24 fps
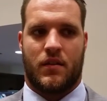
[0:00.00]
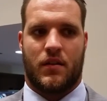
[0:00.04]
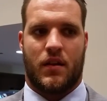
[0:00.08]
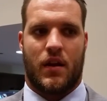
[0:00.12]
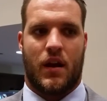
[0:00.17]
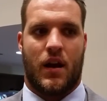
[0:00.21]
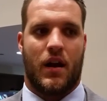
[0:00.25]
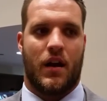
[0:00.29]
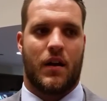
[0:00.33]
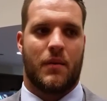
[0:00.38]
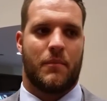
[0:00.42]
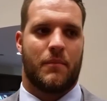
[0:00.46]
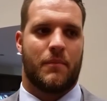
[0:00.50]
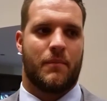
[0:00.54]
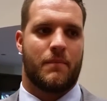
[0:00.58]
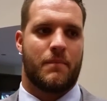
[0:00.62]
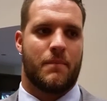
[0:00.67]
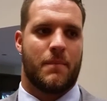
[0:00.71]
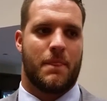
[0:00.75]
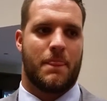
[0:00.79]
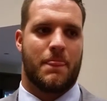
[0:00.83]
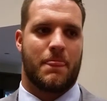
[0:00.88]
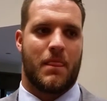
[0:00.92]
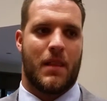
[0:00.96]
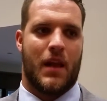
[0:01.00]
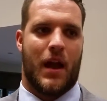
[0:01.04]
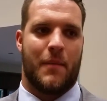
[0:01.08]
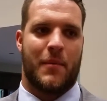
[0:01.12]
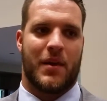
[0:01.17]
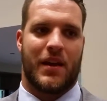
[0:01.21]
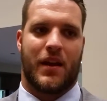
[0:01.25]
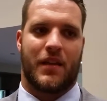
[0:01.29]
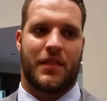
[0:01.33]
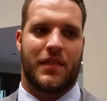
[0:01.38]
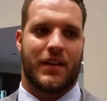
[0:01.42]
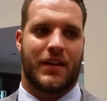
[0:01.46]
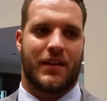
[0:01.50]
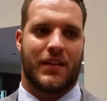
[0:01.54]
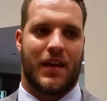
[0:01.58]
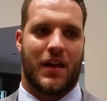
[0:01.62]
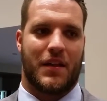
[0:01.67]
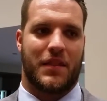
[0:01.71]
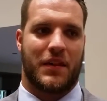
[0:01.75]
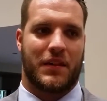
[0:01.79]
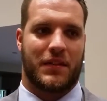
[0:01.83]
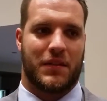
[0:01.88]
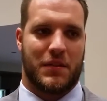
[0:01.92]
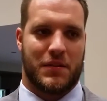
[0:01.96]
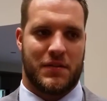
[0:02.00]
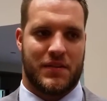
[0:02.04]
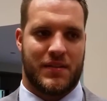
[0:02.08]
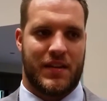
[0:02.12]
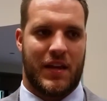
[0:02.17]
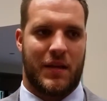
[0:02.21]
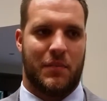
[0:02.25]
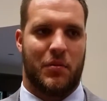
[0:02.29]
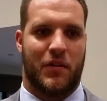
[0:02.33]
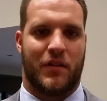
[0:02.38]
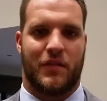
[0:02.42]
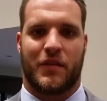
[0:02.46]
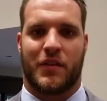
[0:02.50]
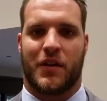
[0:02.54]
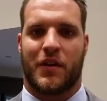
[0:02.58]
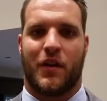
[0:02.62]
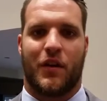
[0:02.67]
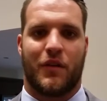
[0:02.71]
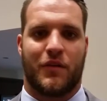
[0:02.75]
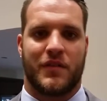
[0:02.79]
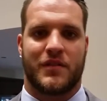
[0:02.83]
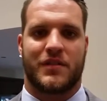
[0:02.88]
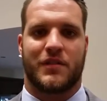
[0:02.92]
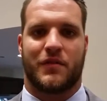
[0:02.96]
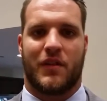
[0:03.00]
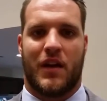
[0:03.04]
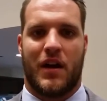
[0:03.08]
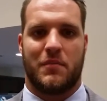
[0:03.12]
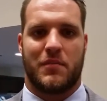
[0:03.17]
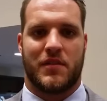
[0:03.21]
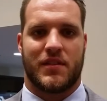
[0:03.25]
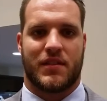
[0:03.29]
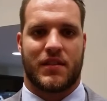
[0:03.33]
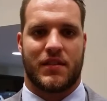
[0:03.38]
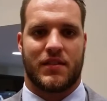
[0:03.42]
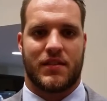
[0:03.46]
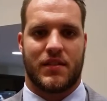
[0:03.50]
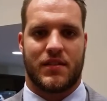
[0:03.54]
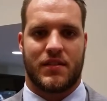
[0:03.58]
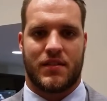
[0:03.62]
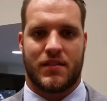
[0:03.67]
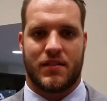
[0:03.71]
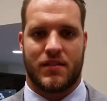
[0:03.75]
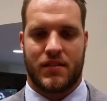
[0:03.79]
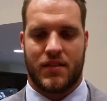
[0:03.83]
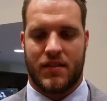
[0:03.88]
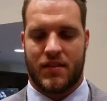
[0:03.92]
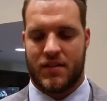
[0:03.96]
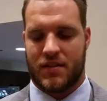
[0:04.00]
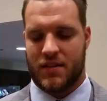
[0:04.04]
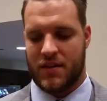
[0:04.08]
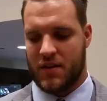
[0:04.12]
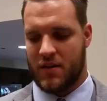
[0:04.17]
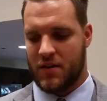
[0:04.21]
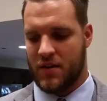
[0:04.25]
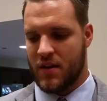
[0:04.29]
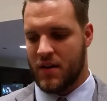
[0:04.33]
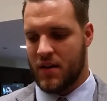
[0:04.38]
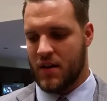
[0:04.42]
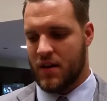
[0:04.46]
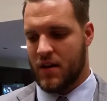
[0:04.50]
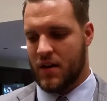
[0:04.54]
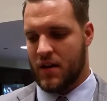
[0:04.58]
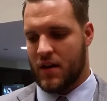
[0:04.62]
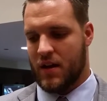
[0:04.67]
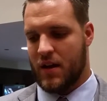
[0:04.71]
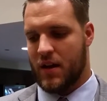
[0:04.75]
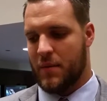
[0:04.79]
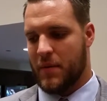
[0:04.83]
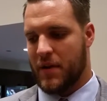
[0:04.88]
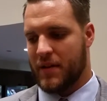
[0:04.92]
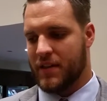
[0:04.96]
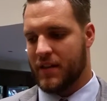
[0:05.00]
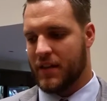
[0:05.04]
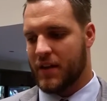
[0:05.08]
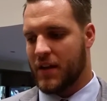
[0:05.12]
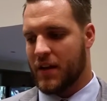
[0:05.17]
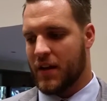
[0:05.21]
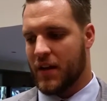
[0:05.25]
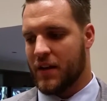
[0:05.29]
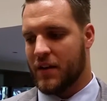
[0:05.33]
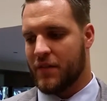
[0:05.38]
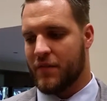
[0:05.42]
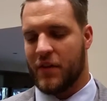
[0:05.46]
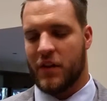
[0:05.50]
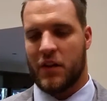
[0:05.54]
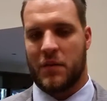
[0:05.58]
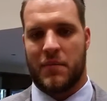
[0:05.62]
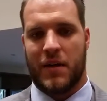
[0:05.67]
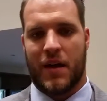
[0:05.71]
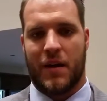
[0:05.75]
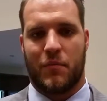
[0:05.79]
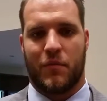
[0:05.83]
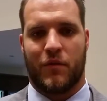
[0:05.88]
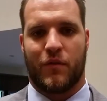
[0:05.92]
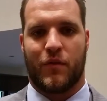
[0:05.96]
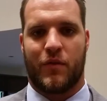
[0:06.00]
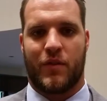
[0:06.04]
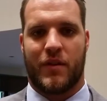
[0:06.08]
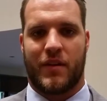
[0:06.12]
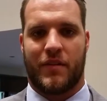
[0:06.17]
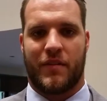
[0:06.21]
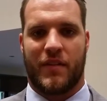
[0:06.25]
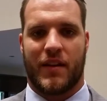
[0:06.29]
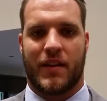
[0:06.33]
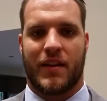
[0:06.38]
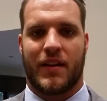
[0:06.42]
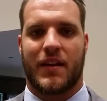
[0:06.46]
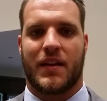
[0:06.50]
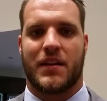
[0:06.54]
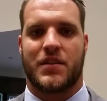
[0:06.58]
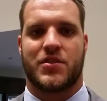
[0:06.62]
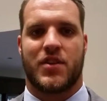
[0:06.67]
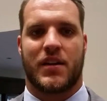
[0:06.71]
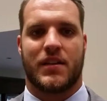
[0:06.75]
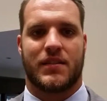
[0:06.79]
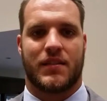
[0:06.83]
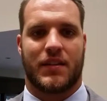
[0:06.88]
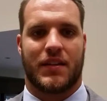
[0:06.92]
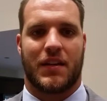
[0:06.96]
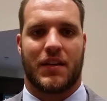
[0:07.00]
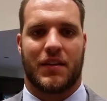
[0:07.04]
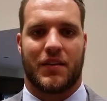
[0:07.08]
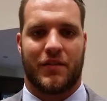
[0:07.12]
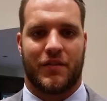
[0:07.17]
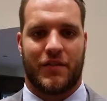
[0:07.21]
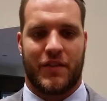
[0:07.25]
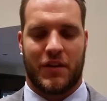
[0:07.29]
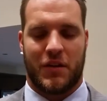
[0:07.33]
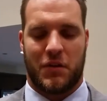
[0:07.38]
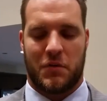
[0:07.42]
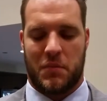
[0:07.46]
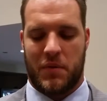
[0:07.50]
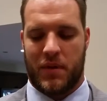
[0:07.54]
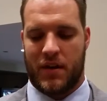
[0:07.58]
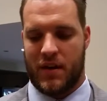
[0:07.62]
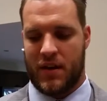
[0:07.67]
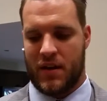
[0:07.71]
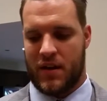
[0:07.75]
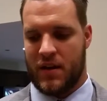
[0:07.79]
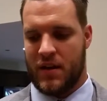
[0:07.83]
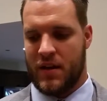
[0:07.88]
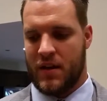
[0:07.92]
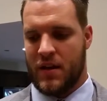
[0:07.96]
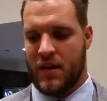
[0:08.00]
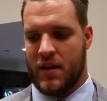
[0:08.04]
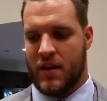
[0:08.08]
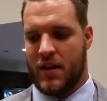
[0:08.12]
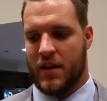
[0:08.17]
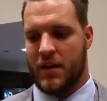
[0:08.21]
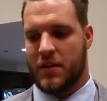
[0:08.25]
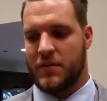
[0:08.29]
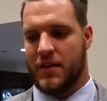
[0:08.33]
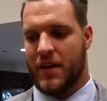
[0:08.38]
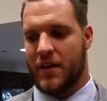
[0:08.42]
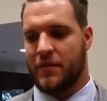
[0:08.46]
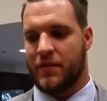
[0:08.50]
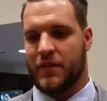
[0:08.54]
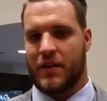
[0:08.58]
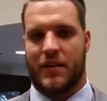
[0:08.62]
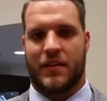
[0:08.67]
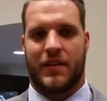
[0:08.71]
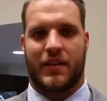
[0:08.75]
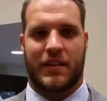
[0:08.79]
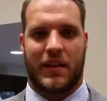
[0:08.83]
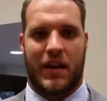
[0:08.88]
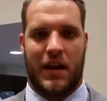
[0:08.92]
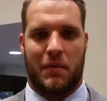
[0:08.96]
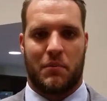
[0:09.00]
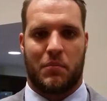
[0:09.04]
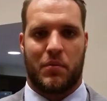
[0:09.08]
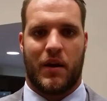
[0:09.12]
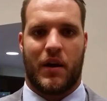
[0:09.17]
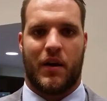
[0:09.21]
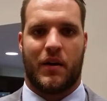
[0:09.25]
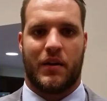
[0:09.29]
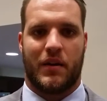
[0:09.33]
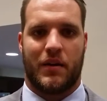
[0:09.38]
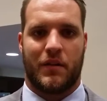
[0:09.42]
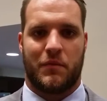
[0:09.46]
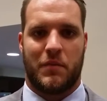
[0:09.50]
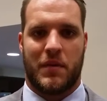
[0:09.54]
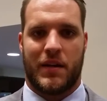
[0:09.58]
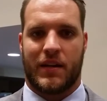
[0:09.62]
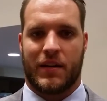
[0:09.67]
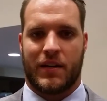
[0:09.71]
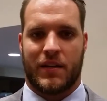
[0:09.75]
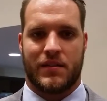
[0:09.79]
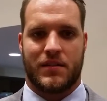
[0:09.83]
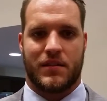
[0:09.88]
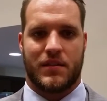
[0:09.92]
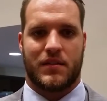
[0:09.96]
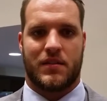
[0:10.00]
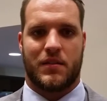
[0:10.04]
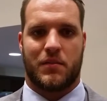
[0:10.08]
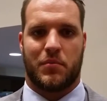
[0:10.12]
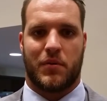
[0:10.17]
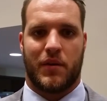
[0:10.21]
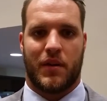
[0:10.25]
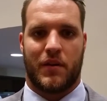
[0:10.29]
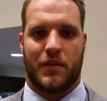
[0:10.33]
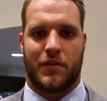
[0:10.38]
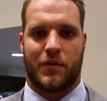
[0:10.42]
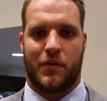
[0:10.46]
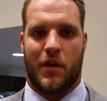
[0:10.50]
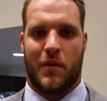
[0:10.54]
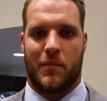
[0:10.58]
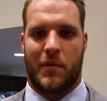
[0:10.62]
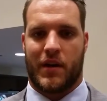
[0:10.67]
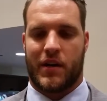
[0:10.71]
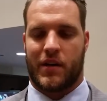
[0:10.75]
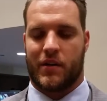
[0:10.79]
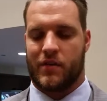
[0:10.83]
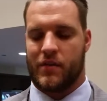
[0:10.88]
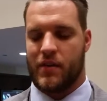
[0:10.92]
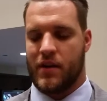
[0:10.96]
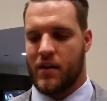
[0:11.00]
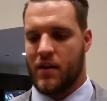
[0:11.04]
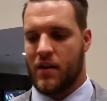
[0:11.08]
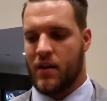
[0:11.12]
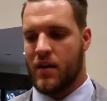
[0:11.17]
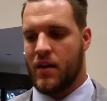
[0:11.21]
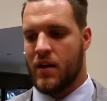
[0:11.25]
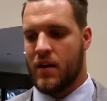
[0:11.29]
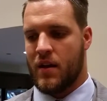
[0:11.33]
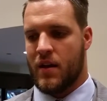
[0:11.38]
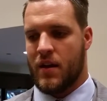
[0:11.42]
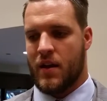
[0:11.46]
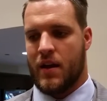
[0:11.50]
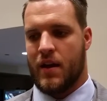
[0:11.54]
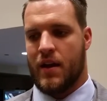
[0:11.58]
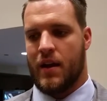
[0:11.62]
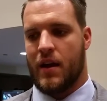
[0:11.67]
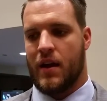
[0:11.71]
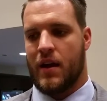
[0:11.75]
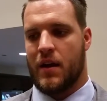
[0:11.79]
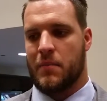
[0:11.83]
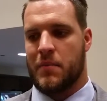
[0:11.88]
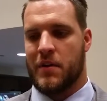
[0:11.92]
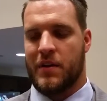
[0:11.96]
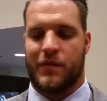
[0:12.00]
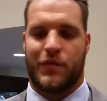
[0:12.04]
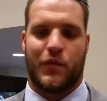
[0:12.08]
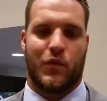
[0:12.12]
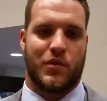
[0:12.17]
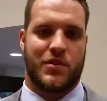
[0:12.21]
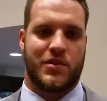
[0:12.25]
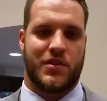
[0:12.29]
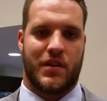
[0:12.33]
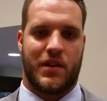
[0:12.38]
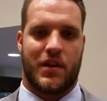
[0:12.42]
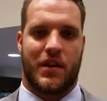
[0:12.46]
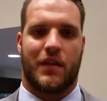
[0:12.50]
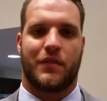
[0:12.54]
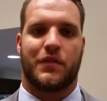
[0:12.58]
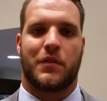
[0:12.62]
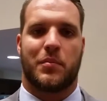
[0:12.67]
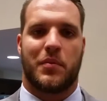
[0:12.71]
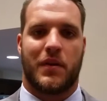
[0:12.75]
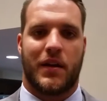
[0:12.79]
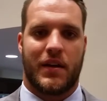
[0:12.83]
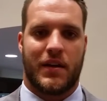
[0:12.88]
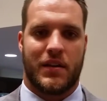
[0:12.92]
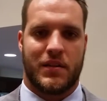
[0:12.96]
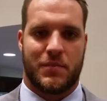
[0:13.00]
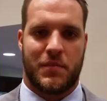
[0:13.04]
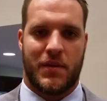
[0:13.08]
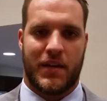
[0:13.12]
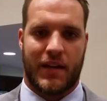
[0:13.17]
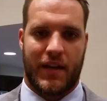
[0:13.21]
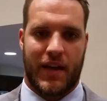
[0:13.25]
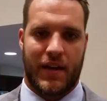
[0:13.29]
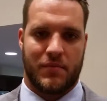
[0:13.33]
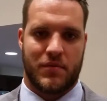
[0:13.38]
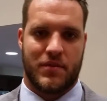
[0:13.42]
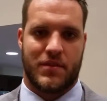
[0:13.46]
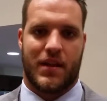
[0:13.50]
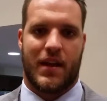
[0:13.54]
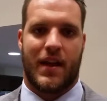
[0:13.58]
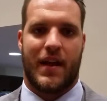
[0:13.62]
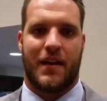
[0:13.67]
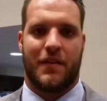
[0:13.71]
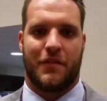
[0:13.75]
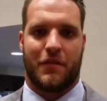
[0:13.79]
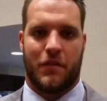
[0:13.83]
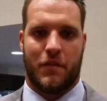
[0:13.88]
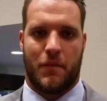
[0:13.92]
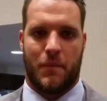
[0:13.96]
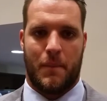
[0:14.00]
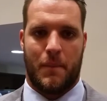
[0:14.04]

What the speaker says: I think the staple of a good offensive lineman is consistency. So I think you got to develop that before you're even going to get a chance to get on the field. But definitely a thing that I'm proud of, being a consistent player throughout my career, and being fortunate enough to play in as many games as I have.